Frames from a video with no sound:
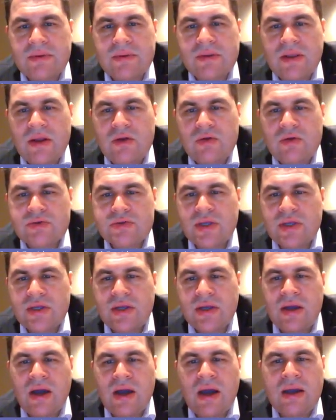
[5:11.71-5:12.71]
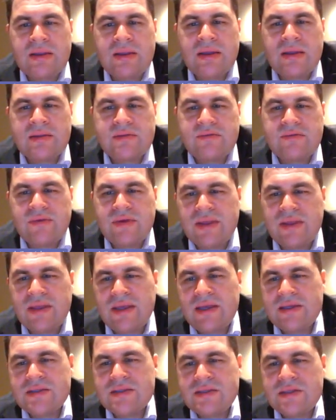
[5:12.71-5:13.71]
It tells you the guide. It's very
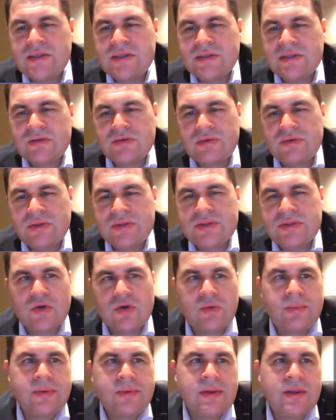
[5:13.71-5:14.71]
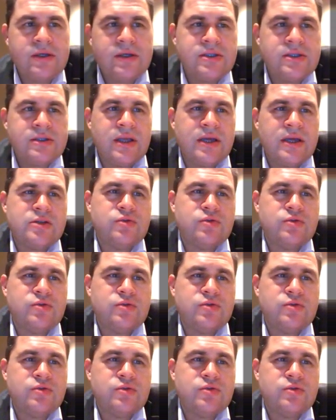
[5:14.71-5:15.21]
easy to read documentation,